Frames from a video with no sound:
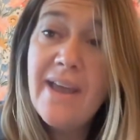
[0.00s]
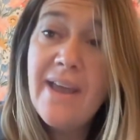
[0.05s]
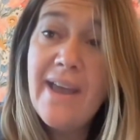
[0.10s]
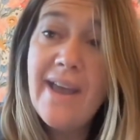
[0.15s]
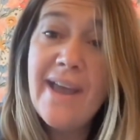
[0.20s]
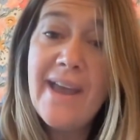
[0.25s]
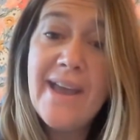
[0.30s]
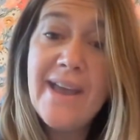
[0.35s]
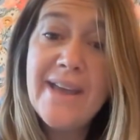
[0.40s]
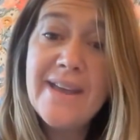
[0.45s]

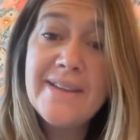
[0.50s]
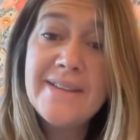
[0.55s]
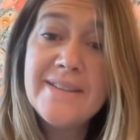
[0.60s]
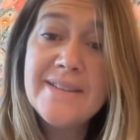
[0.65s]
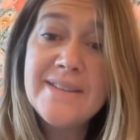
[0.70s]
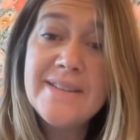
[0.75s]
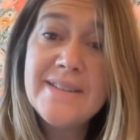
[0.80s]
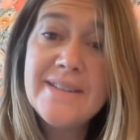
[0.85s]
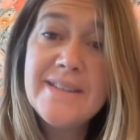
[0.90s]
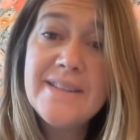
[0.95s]

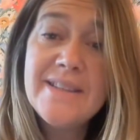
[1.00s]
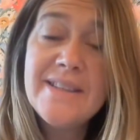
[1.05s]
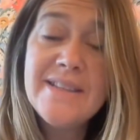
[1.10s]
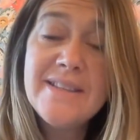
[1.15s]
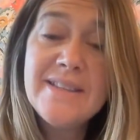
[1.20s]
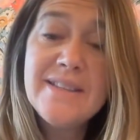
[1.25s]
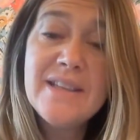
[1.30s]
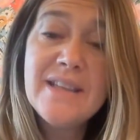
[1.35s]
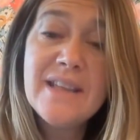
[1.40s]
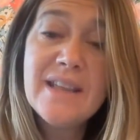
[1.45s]
And
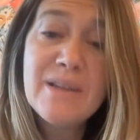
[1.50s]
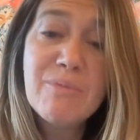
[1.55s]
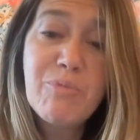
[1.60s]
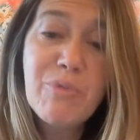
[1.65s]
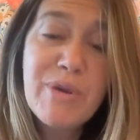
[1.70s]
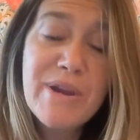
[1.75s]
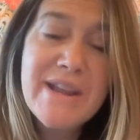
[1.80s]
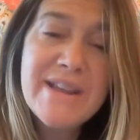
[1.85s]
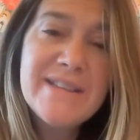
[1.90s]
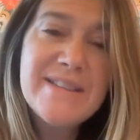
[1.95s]
this
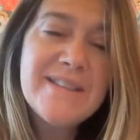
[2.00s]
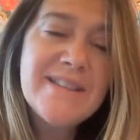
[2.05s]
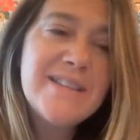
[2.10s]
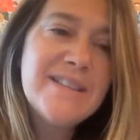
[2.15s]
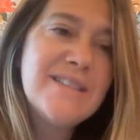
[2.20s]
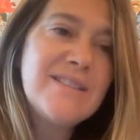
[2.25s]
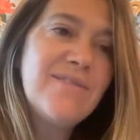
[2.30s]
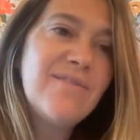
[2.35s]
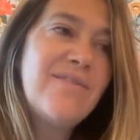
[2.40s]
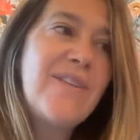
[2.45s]
brings
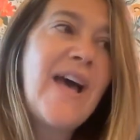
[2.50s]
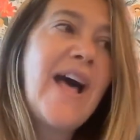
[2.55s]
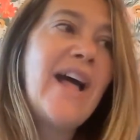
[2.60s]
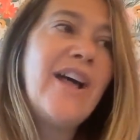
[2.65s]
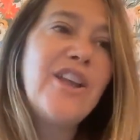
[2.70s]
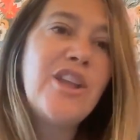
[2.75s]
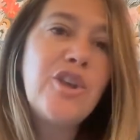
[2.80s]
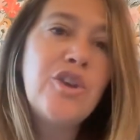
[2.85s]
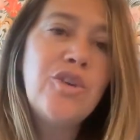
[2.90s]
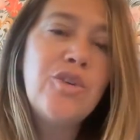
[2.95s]
this
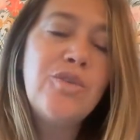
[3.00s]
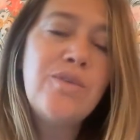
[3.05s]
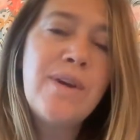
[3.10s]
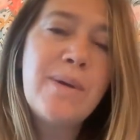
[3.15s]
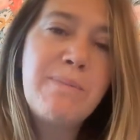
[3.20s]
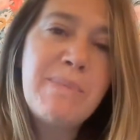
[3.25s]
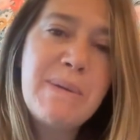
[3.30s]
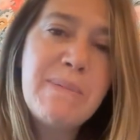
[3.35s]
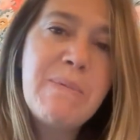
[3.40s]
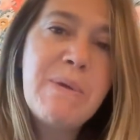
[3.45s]
value
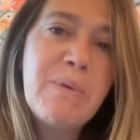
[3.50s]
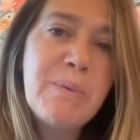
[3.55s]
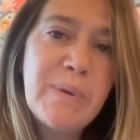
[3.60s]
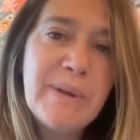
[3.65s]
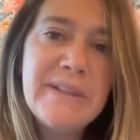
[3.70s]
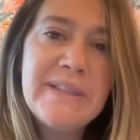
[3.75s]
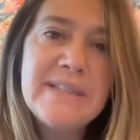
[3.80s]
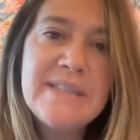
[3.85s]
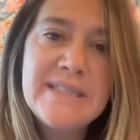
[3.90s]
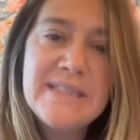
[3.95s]
that people
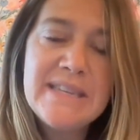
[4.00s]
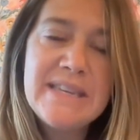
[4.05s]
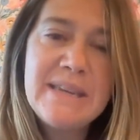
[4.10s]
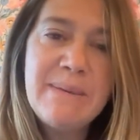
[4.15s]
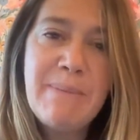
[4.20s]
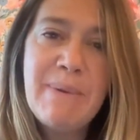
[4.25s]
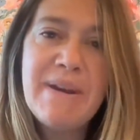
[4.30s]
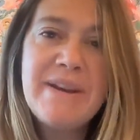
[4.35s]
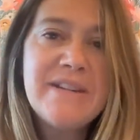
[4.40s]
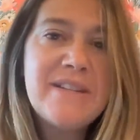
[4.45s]
really see,
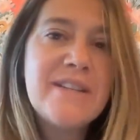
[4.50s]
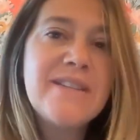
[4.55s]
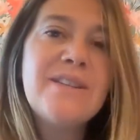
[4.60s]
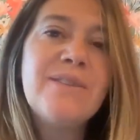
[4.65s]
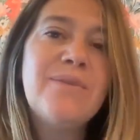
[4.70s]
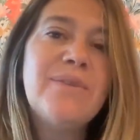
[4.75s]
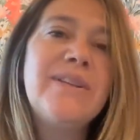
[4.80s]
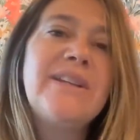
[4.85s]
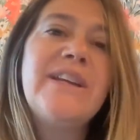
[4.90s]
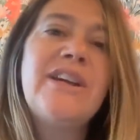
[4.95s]
but it
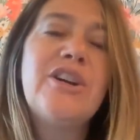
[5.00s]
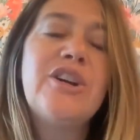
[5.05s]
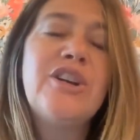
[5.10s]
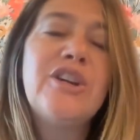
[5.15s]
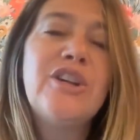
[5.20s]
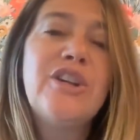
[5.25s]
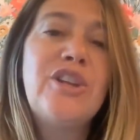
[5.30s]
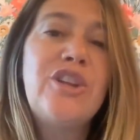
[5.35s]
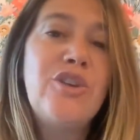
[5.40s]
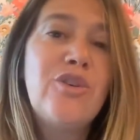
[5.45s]
doesn't really
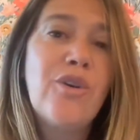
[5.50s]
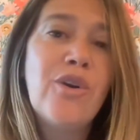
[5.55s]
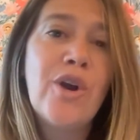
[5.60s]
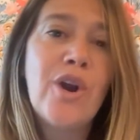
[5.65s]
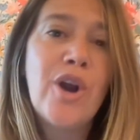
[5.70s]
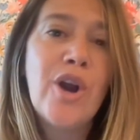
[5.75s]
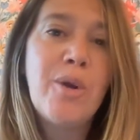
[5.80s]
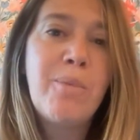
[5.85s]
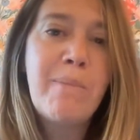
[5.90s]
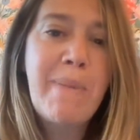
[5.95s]
hurt
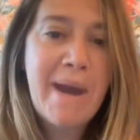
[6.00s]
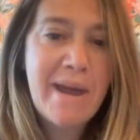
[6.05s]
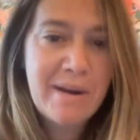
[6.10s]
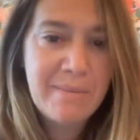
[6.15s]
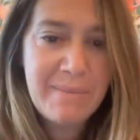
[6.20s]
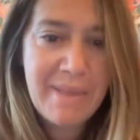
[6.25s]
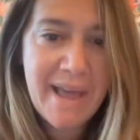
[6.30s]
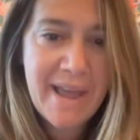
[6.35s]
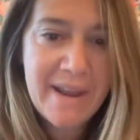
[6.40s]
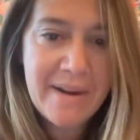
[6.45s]
your
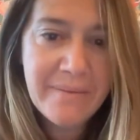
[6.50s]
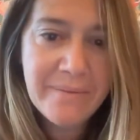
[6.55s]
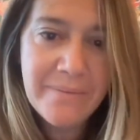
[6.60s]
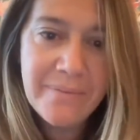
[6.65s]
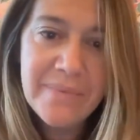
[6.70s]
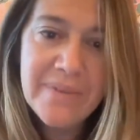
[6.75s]
bottom line.